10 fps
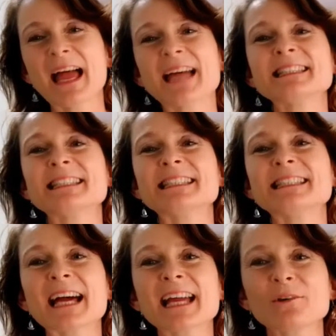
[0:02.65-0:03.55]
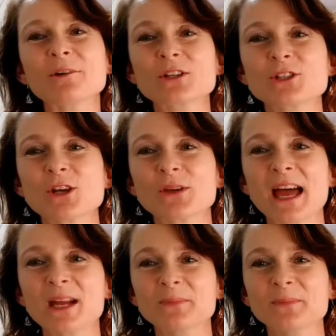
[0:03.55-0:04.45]
and today I want to show you
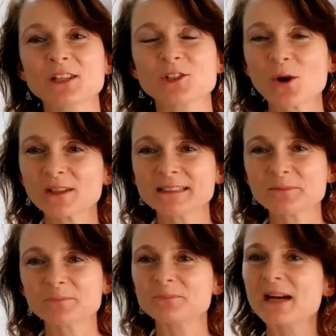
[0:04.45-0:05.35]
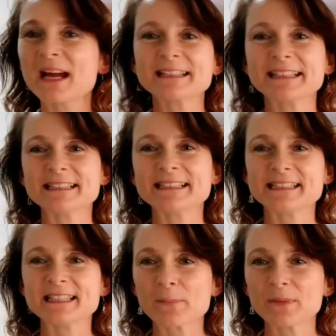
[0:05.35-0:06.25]
how to make chocolate brownies,
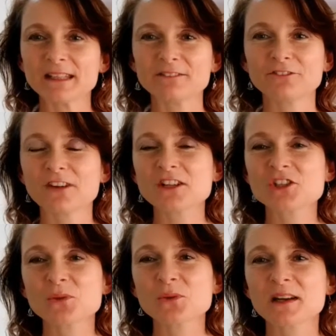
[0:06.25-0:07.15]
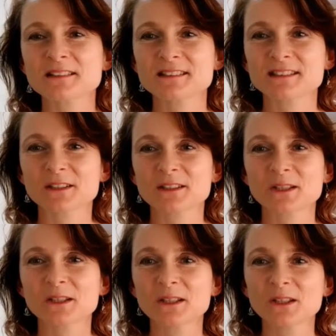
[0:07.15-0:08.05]
yummy fudgy ones that are